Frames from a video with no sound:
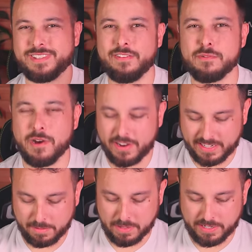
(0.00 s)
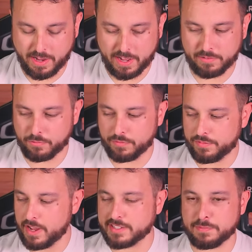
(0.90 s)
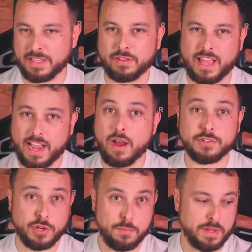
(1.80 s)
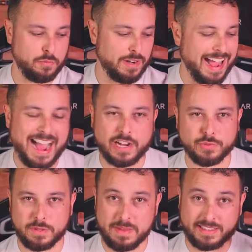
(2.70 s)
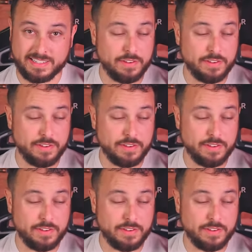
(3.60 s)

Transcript: clever marketing, but not something like I was hoping would actually make the